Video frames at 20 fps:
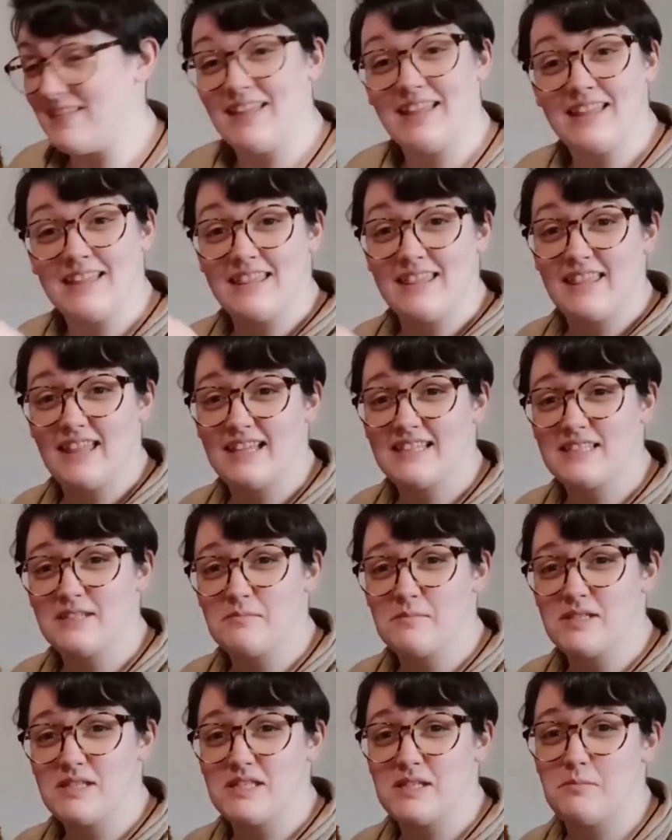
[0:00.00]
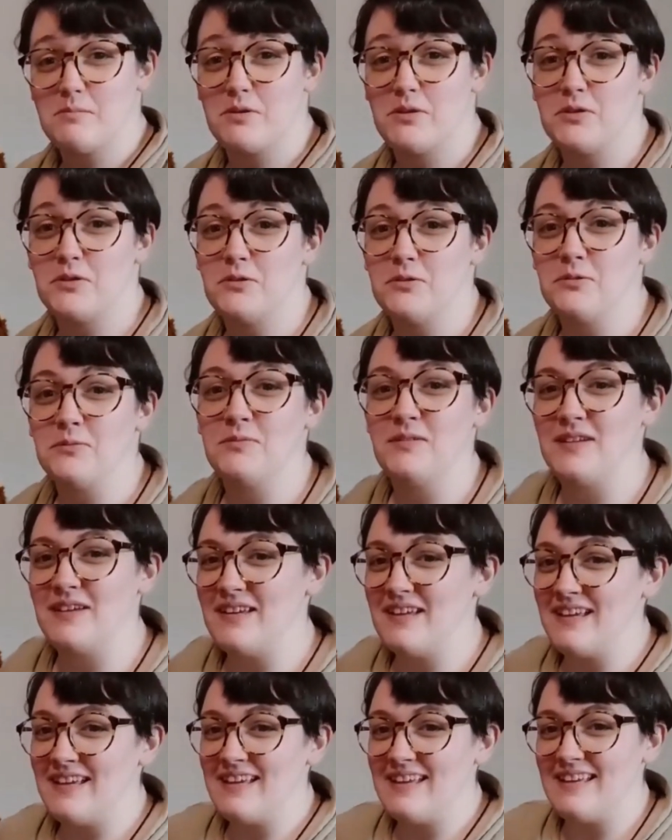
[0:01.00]
That's a Misty Moo.
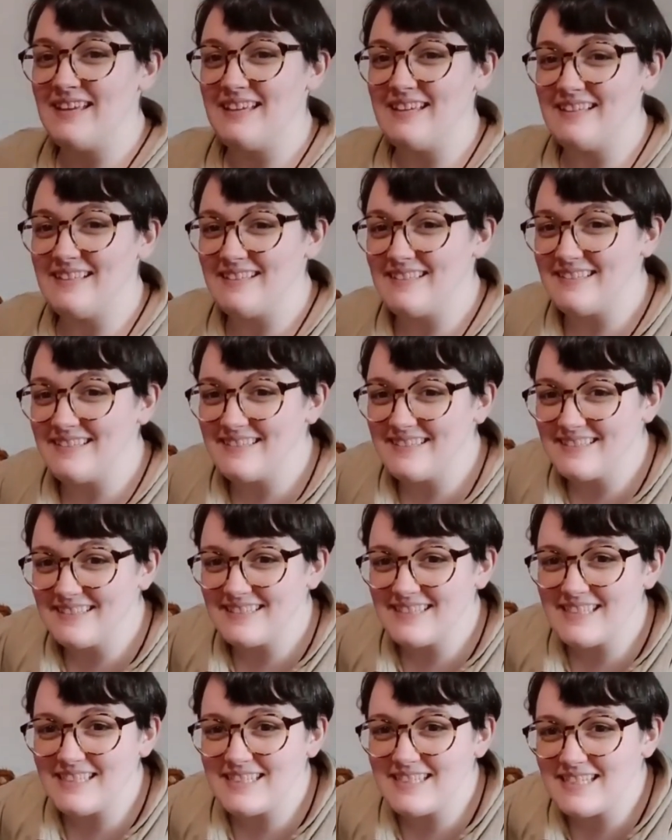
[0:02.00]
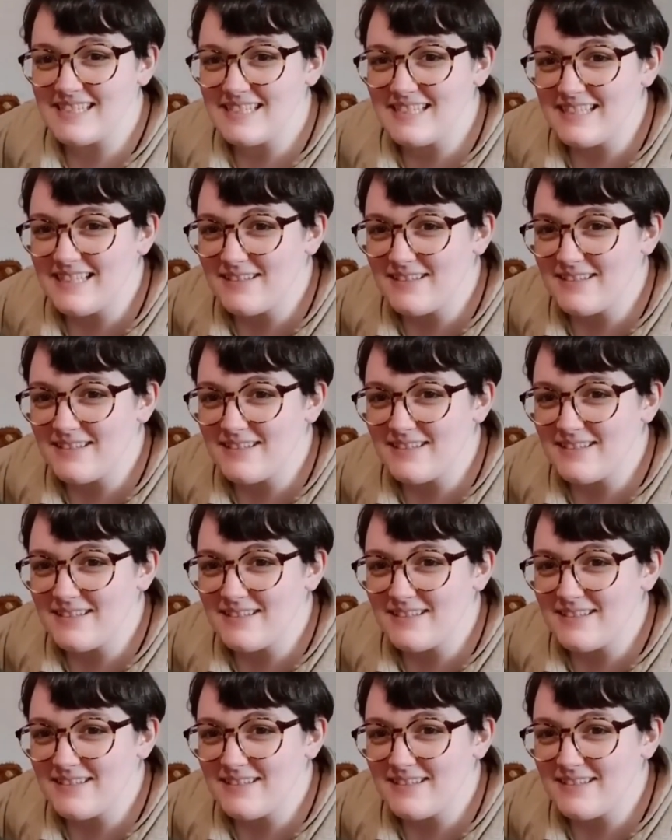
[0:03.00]
She's in